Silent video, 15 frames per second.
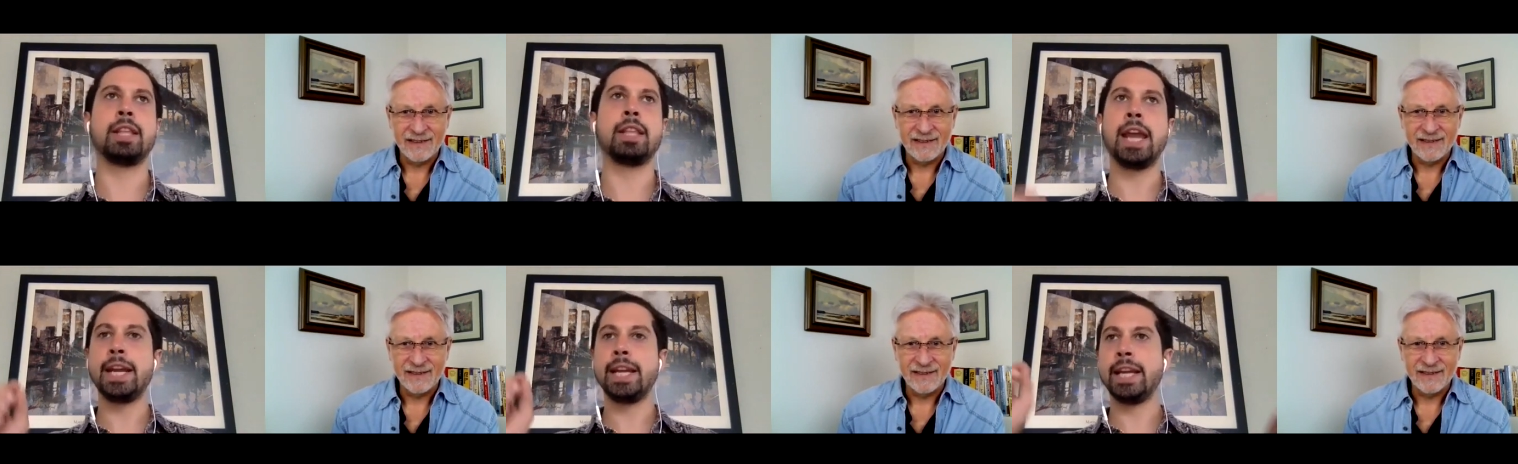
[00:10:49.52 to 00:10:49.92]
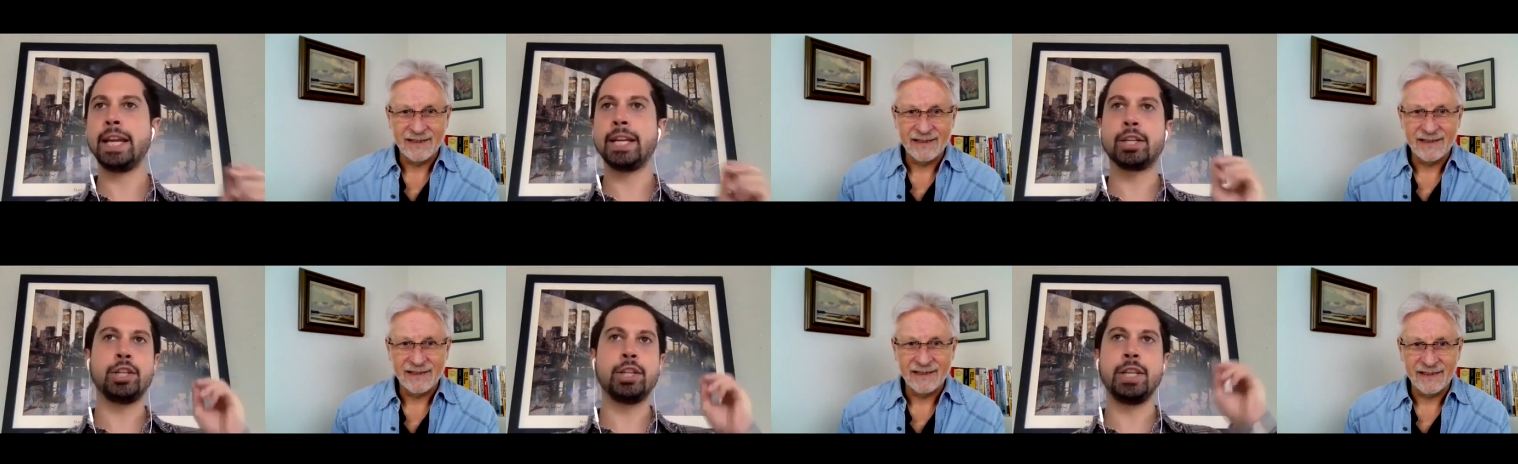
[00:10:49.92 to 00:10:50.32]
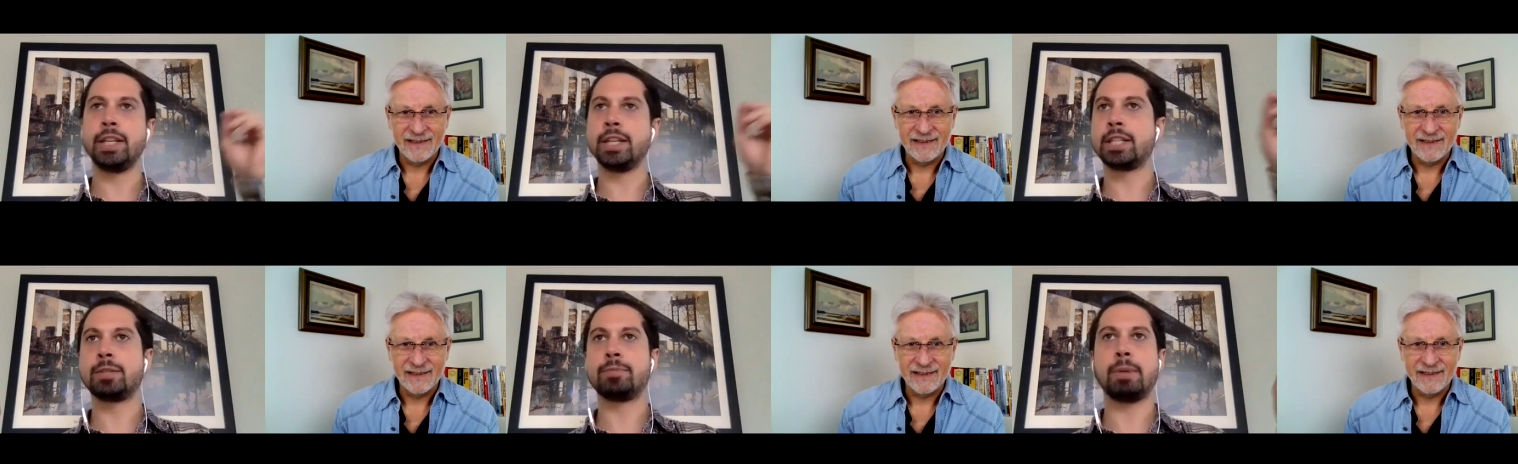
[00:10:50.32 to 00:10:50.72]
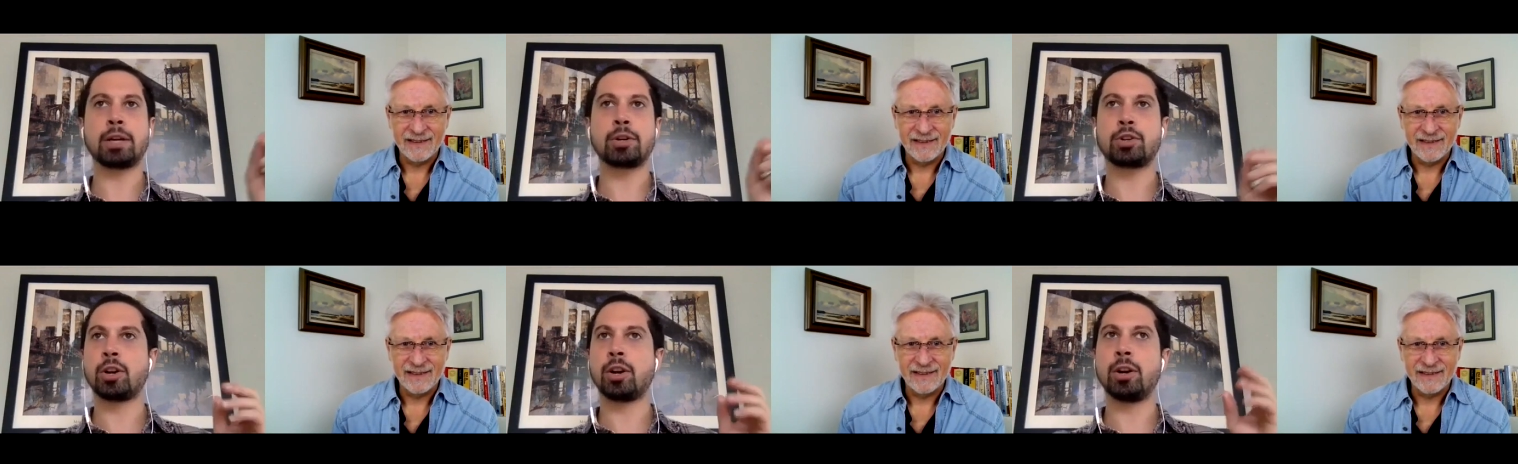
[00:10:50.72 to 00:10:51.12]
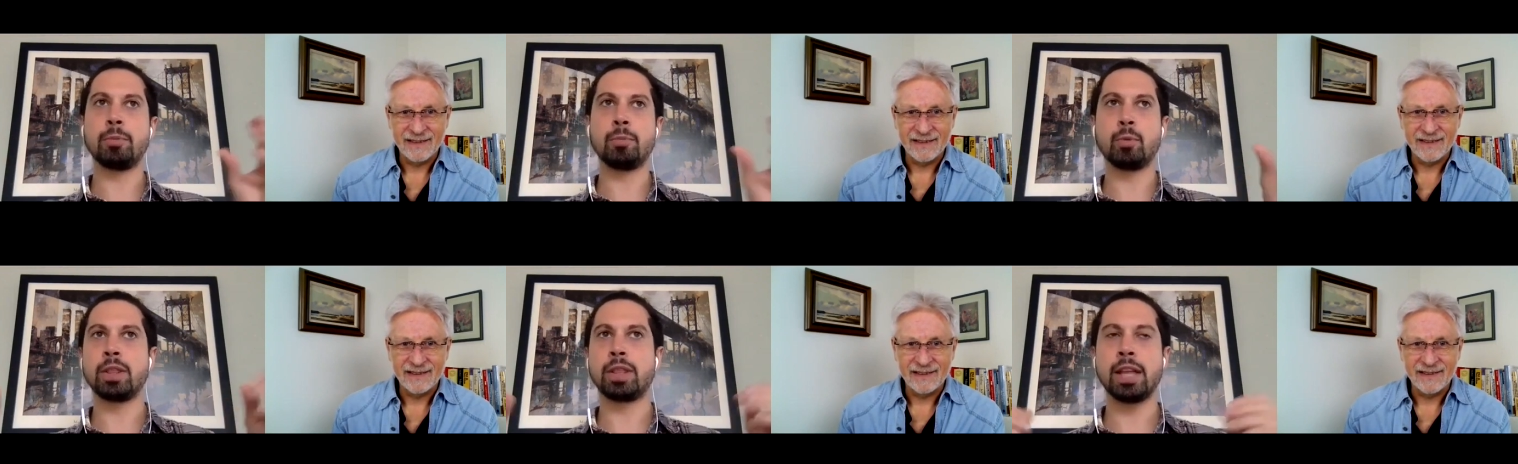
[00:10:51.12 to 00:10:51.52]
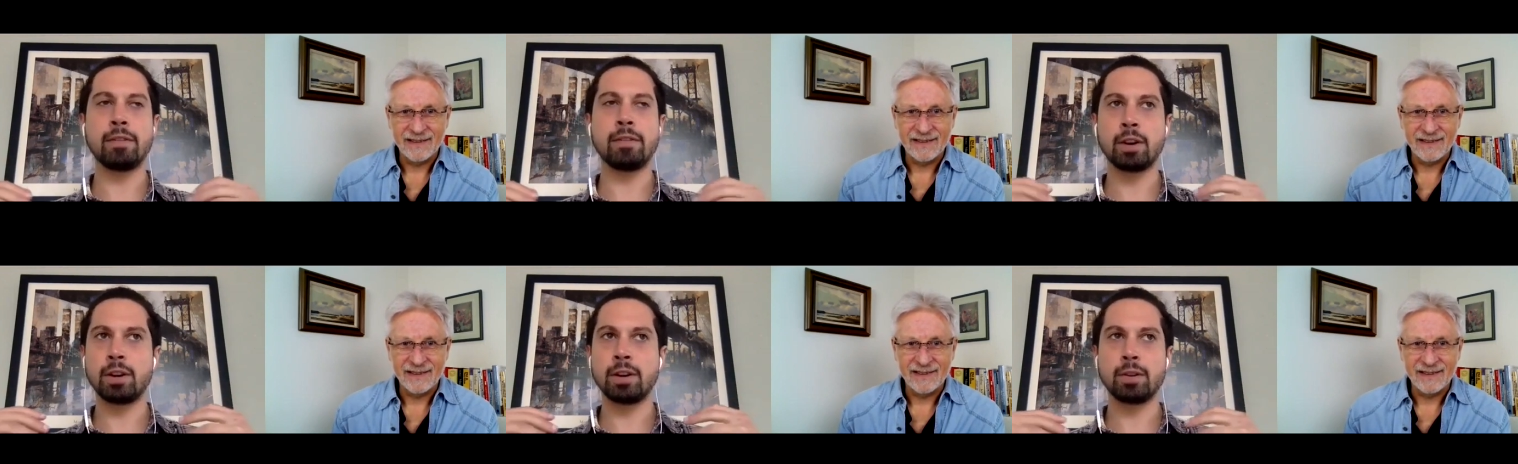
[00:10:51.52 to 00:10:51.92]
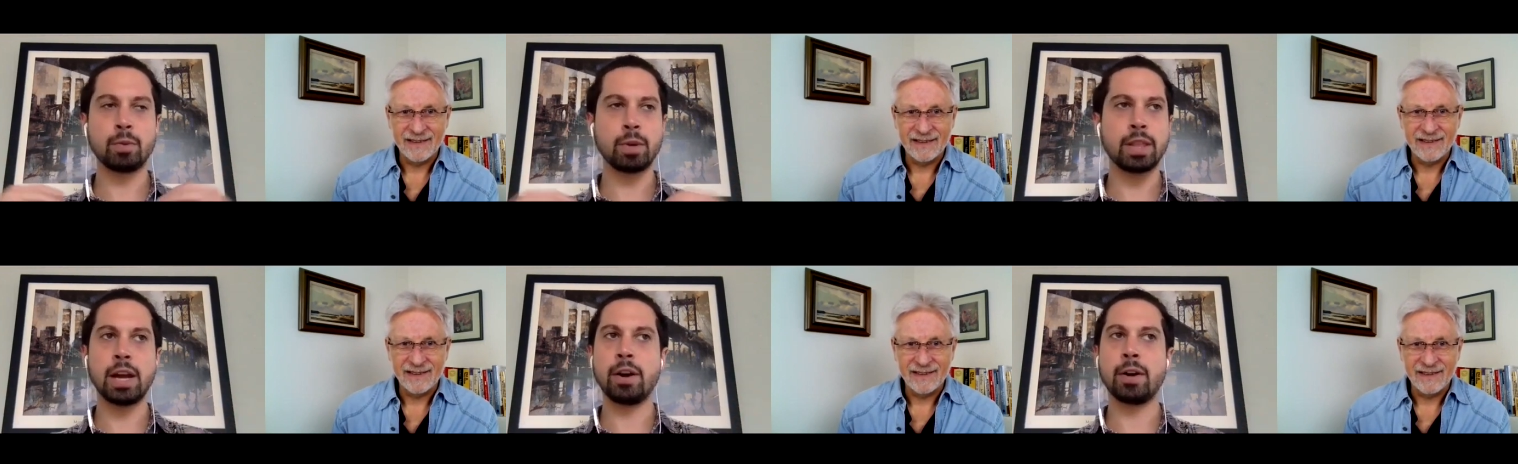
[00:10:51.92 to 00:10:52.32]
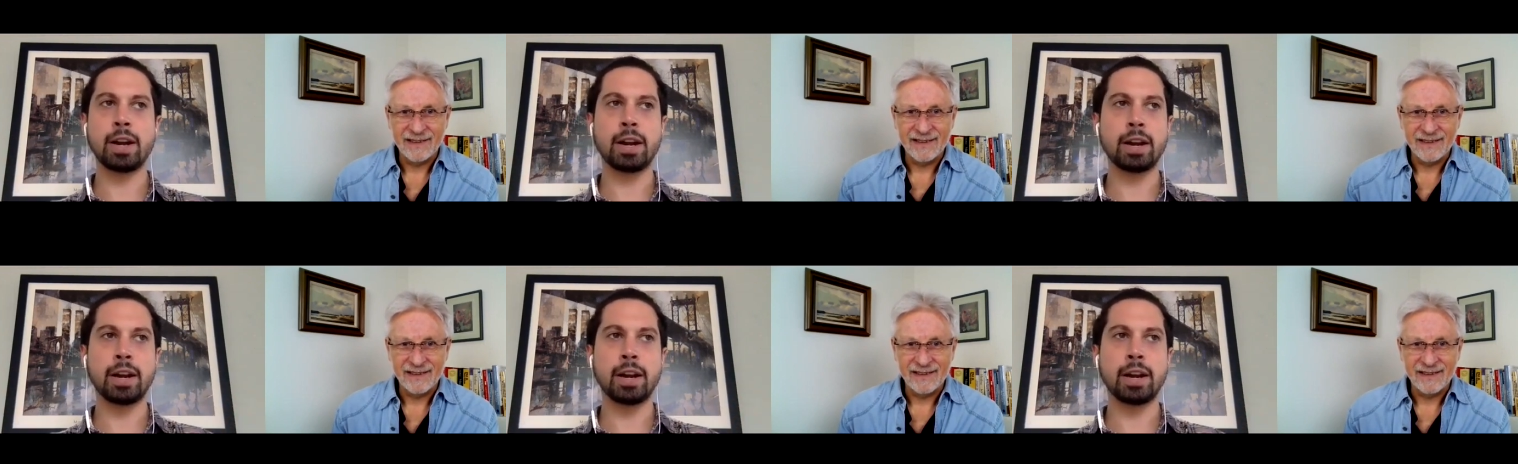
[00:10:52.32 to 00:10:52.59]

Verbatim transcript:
Speaker 1: ADHD spectrum with never without